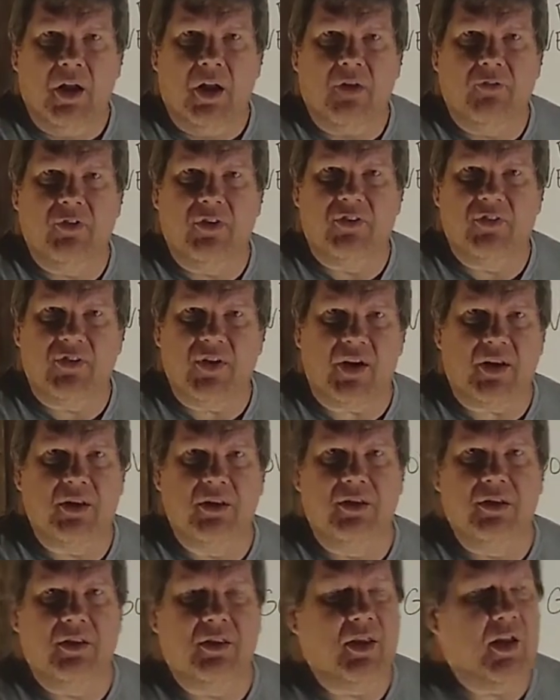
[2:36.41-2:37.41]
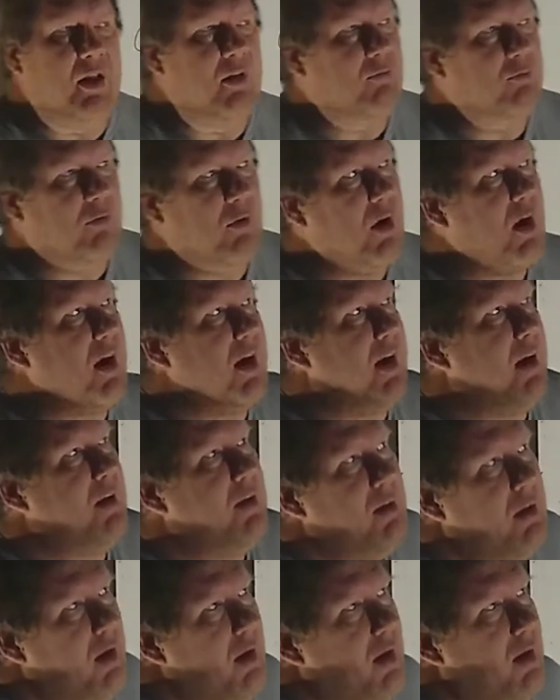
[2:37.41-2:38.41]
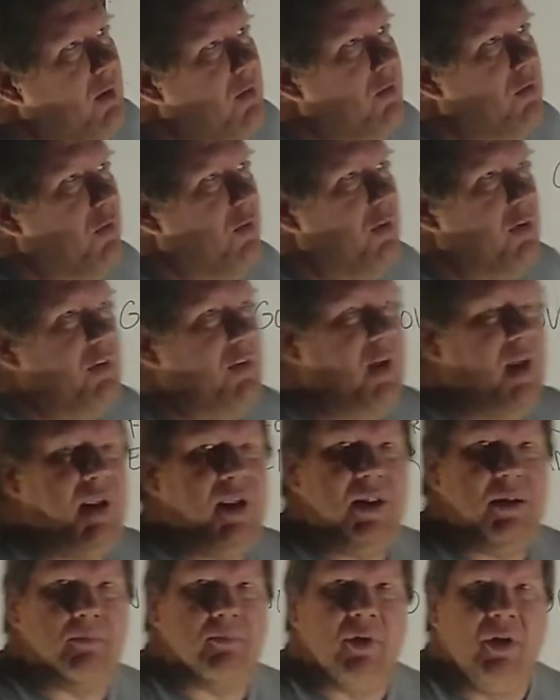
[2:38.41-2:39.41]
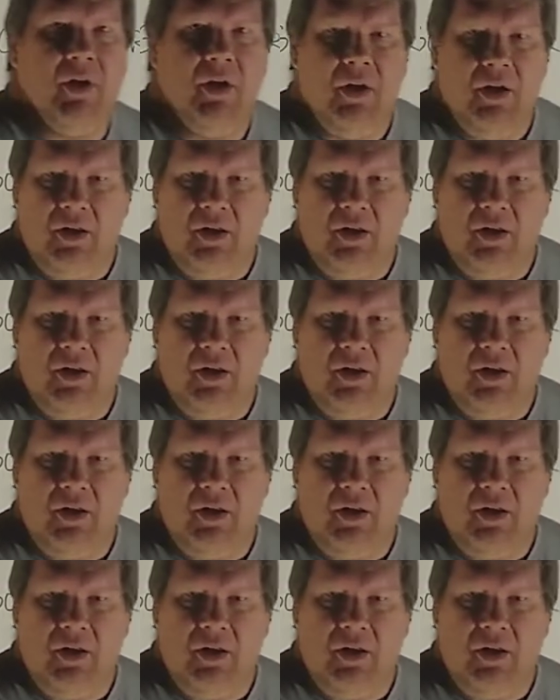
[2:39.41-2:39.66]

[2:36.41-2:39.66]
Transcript: Every second of that riot is on tape.